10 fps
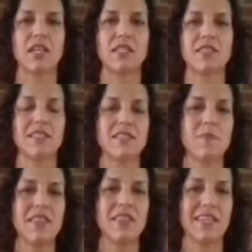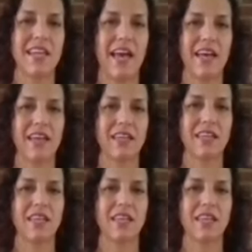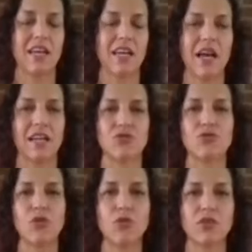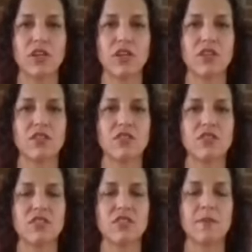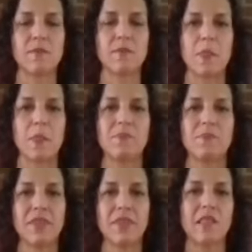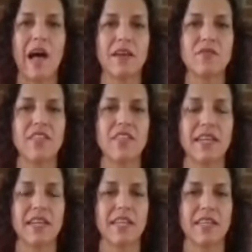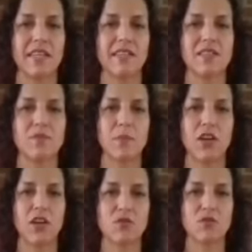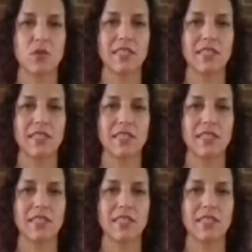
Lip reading: tend to be the neck and shoulders. And a lot of that is because we're